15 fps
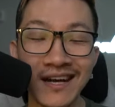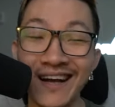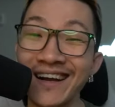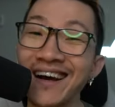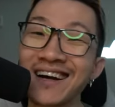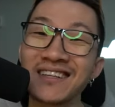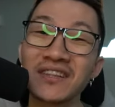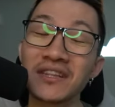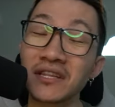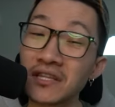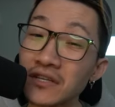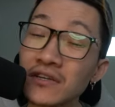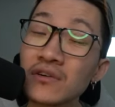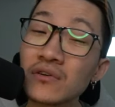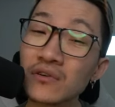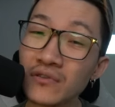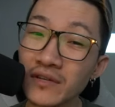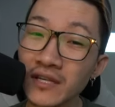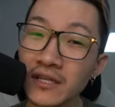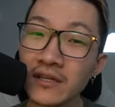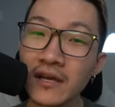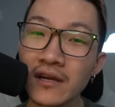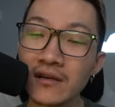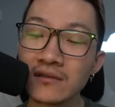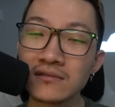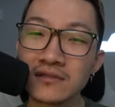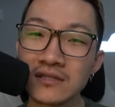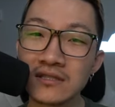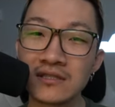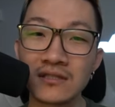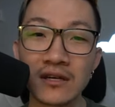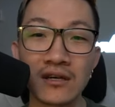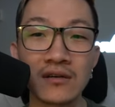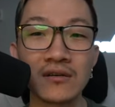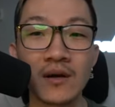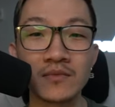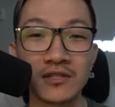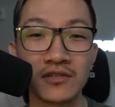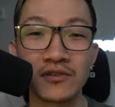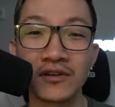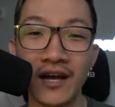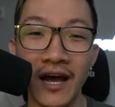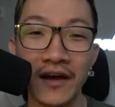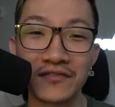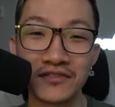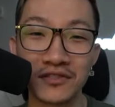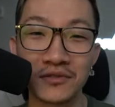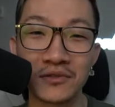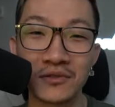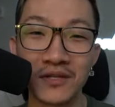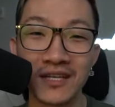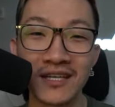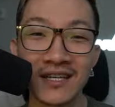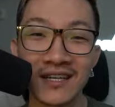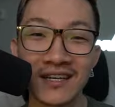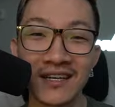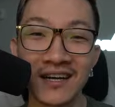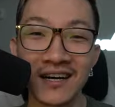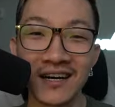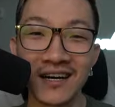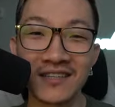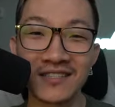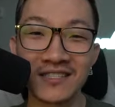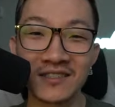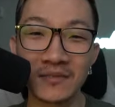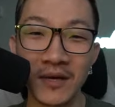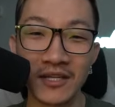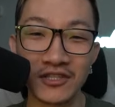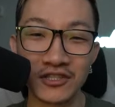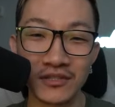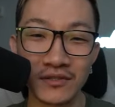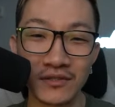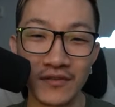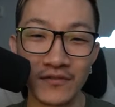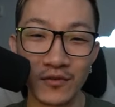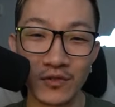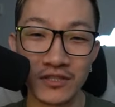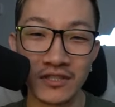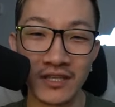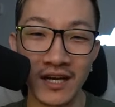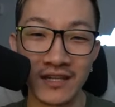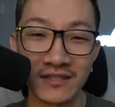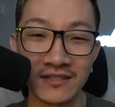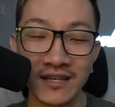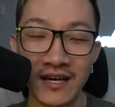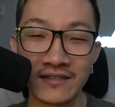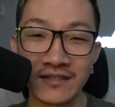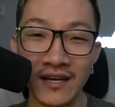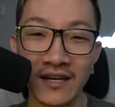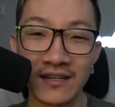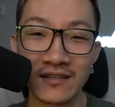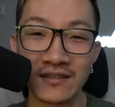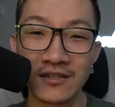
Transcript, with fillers: I got a little greedy there, so I'm just going to have to spend a shield, unfortunately, on Sky Attack.